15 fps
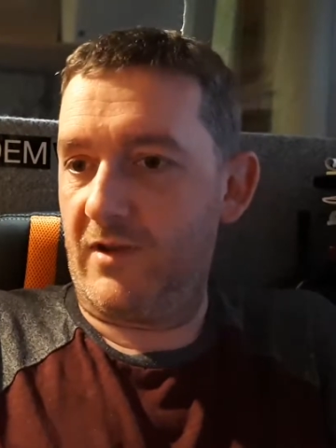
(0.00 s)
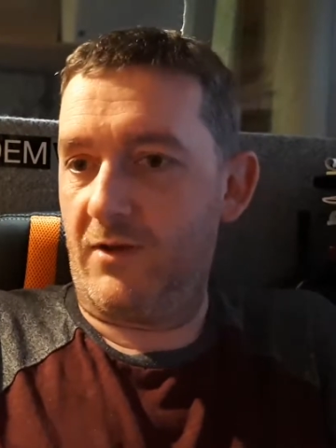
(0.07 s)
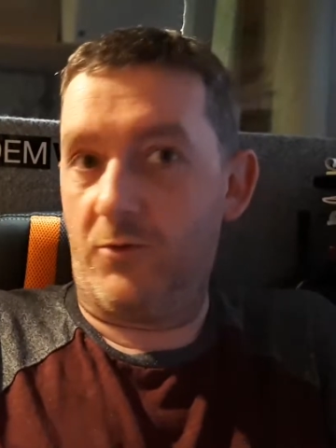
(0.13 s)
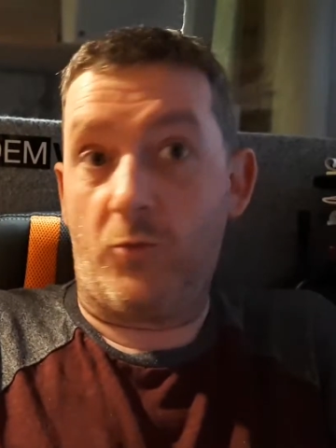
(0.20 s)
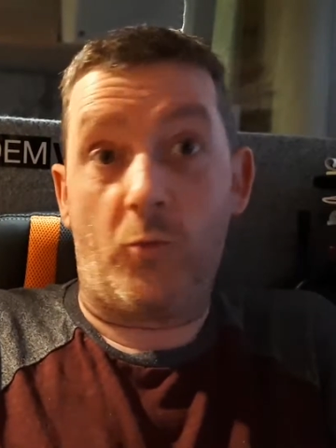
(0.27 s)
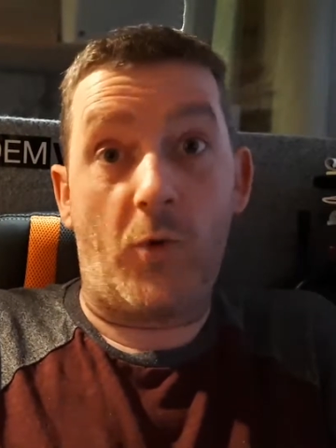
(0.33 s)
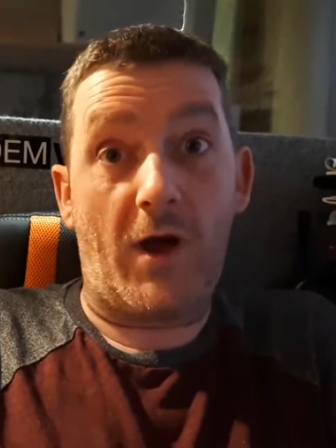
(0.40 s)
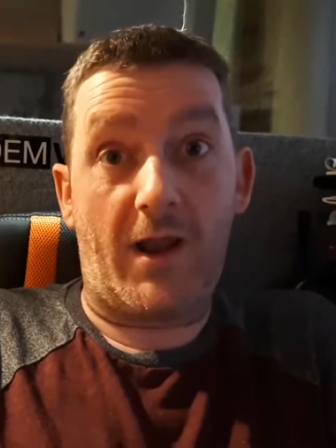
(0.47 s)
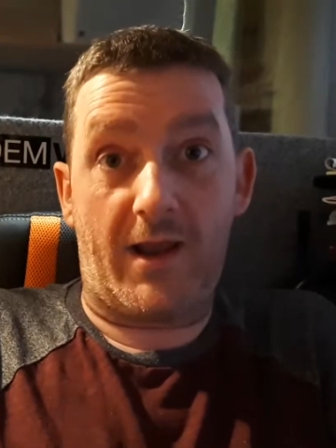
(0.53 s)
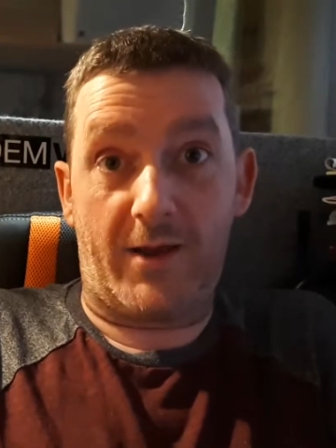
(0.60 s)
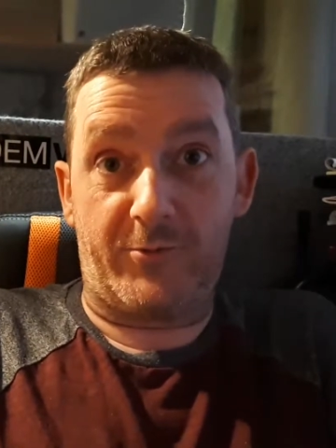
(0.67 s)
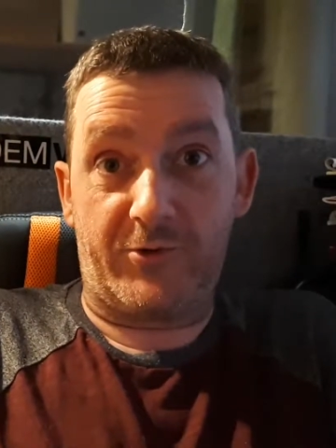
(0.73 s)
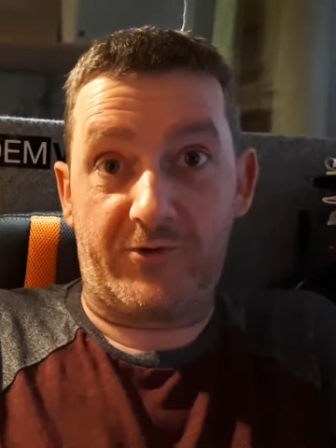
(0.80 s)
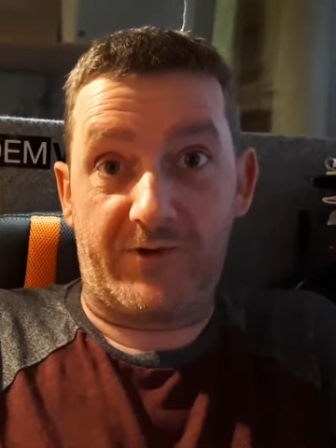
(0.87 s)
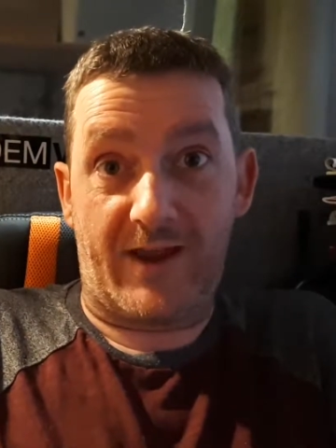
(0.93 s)
while I
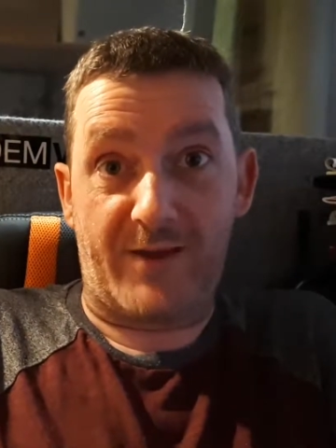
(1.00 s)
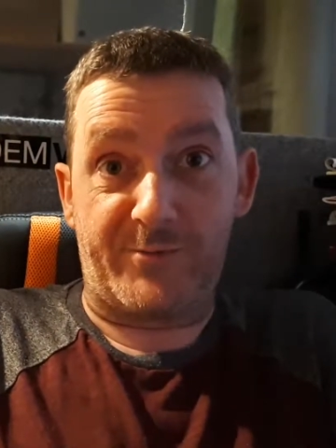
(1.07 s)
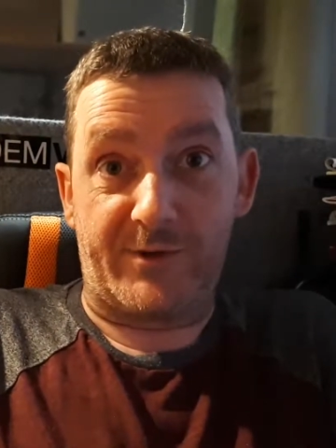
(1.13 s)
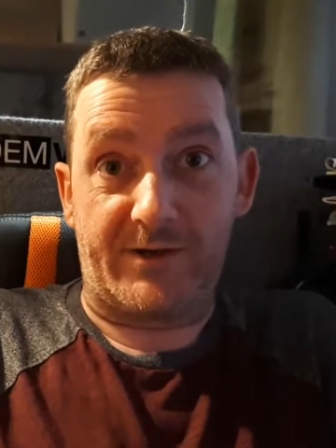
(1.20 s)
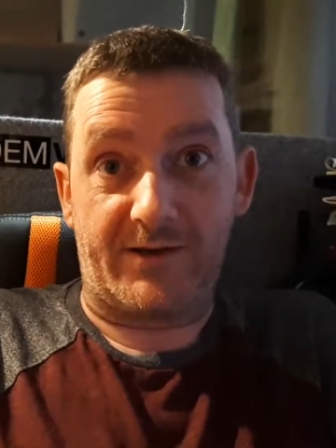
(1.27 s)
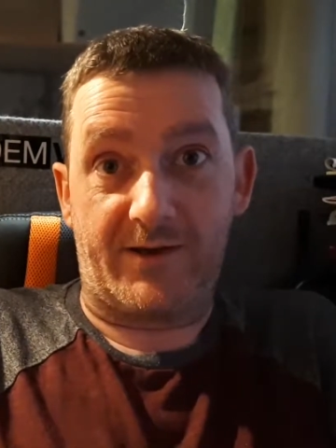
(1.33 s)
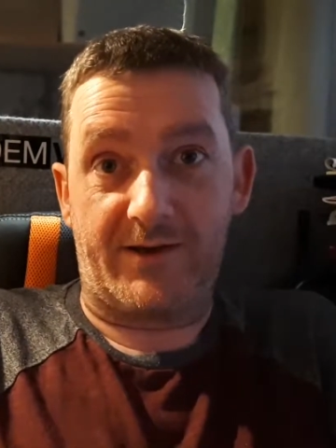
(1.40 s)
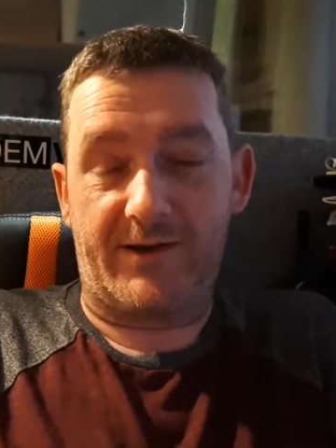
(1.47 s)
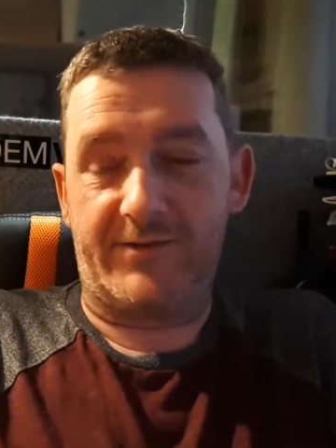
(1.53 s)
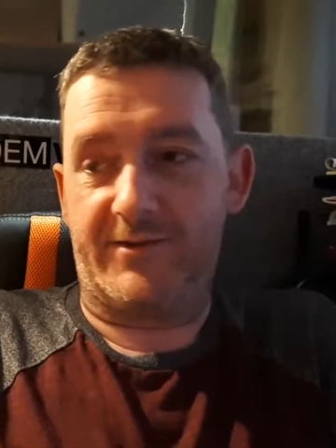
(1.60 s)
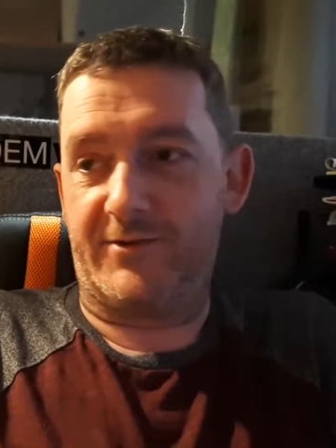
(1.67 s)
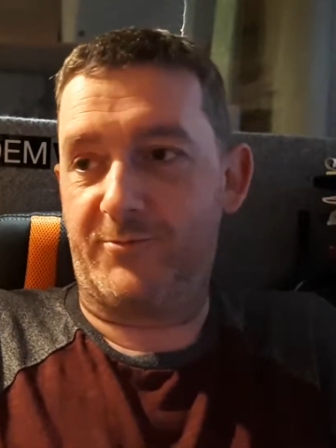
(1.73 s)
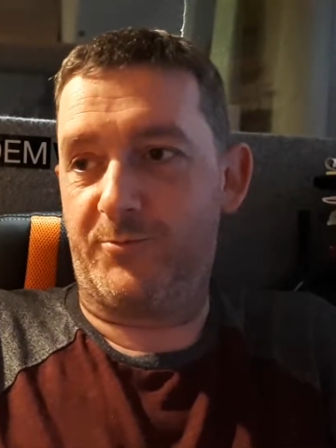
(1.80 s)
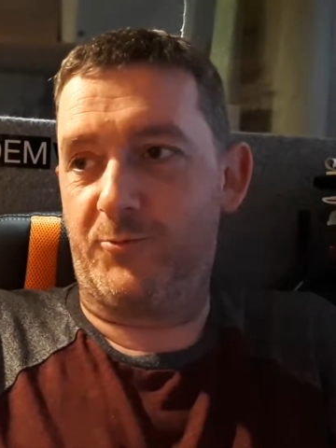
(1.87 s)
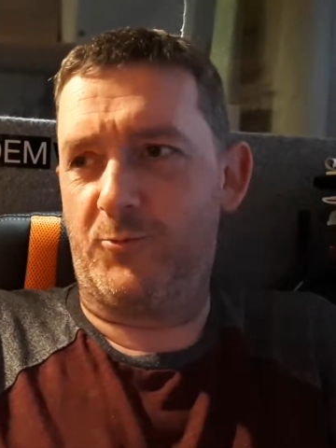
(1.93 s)
was napping, I had
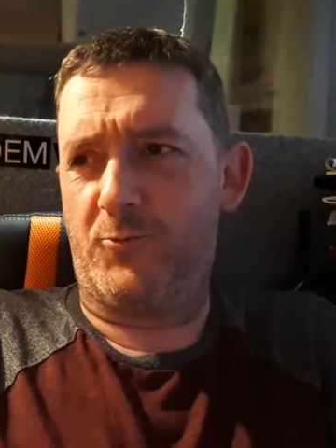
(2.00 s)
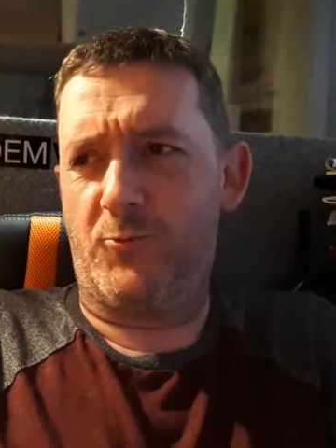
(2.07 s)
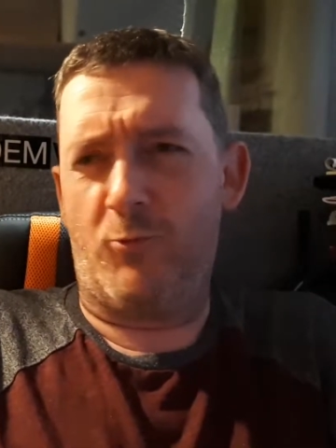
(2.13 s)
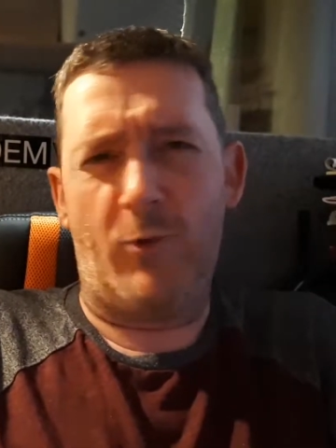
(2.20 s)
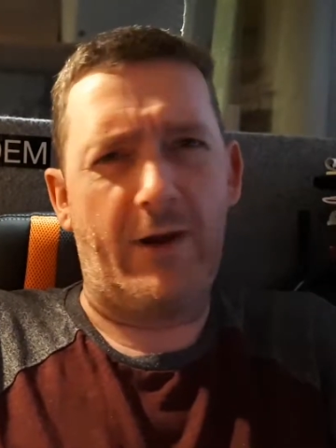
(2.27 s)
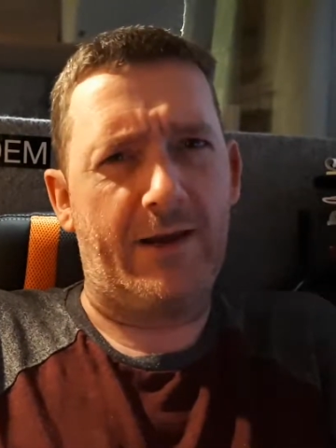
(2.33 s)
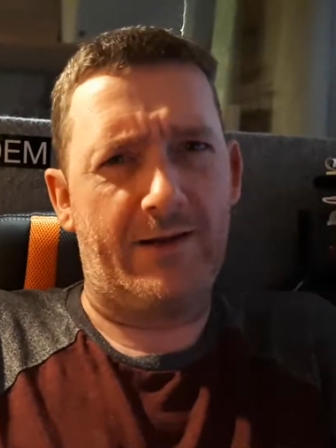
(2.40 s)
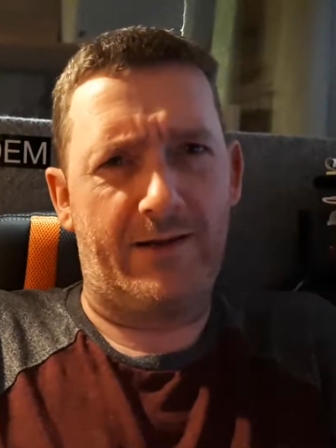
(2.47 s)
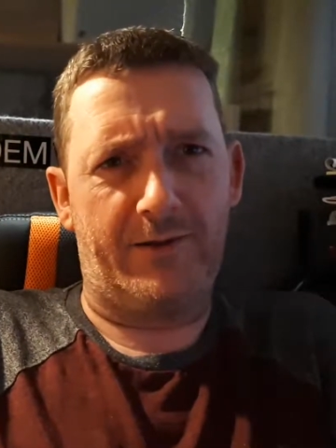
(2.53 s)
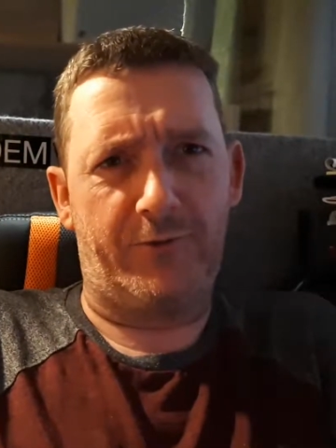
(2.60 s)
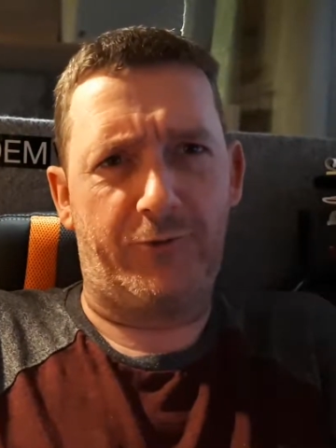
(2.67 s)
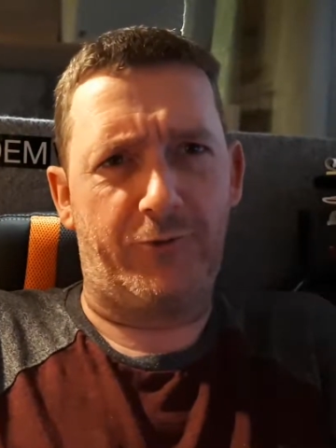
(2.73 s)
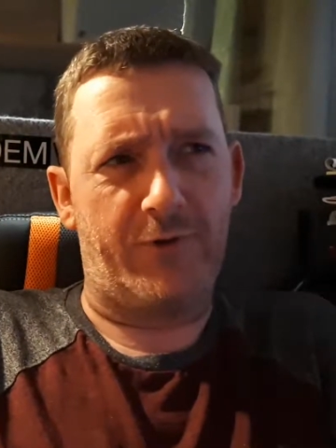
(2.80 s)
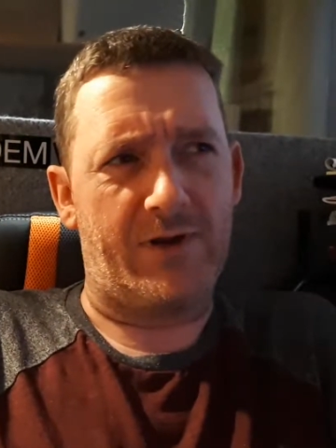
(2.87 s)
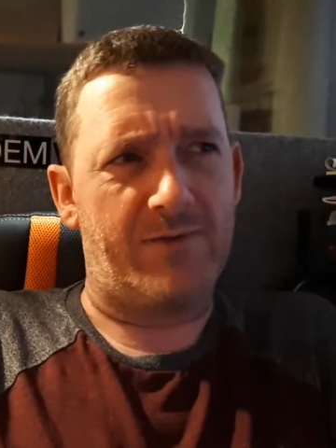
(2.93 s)
this weird little
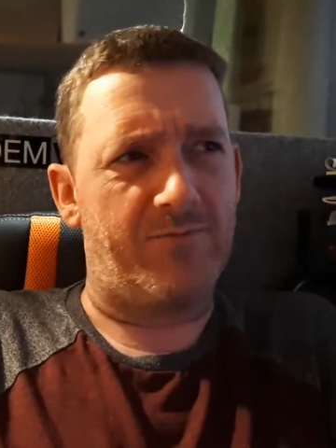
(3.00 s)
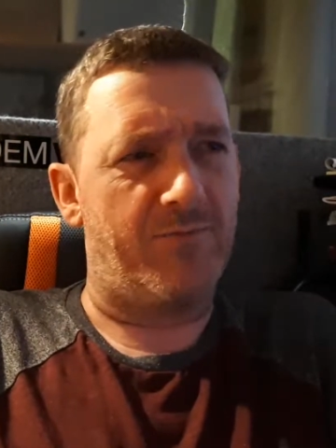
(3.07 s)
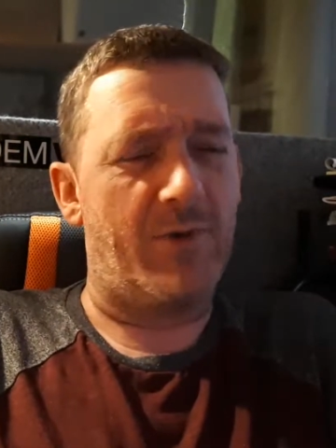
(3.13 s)
dream,